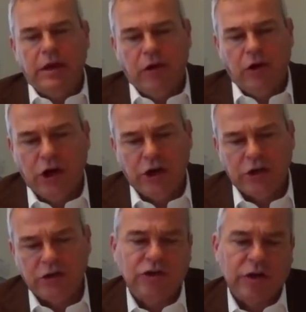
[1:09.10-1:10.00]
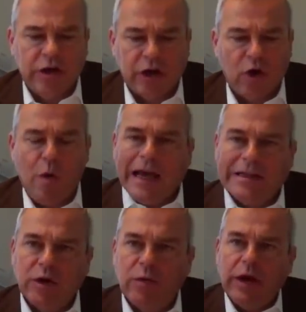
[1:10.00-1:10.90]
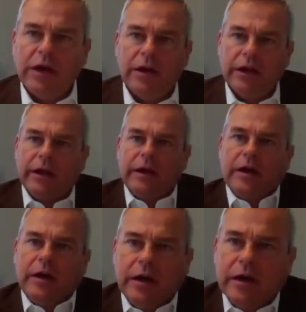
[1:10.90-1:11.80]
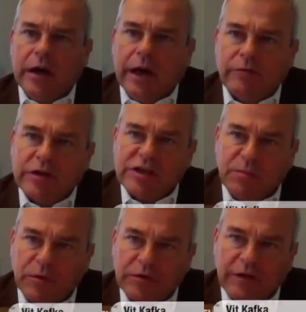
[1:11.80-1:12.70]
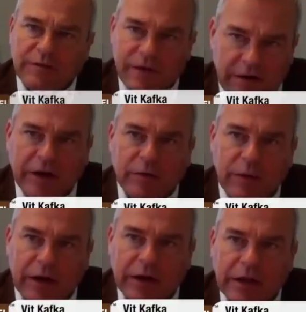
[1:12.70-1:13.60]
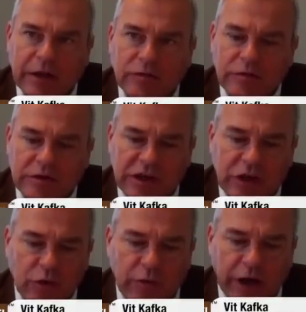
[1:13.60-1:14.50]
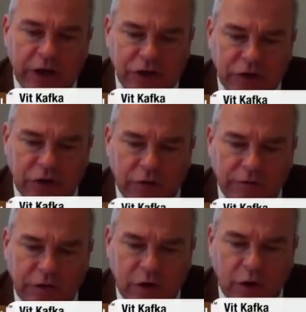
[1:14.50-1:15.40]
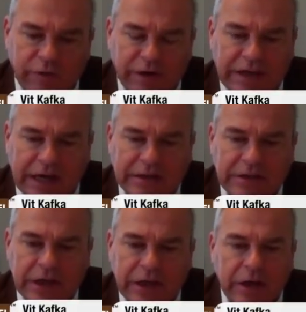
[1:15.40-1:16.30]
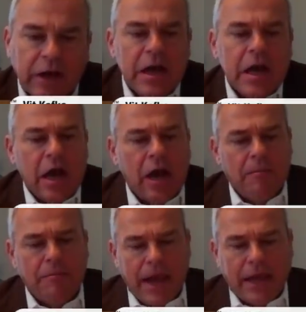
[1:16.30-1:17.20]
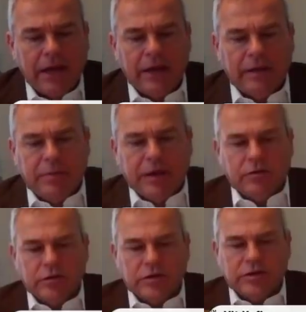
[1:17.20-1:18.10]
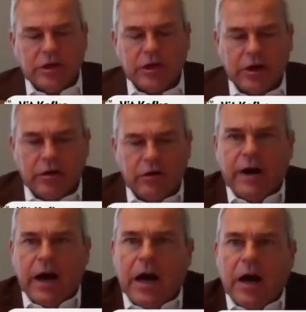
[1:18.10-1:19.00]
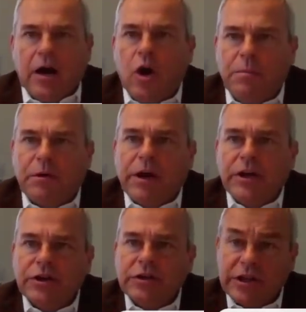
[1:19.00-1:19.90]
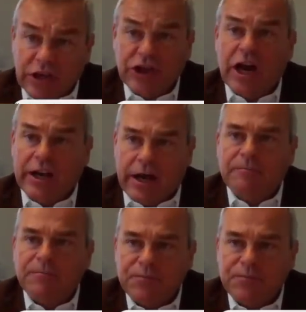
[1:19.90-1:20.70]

learned quite quickly and responded very quickly to the situation of the COVID-19, mainly because of our operations in China,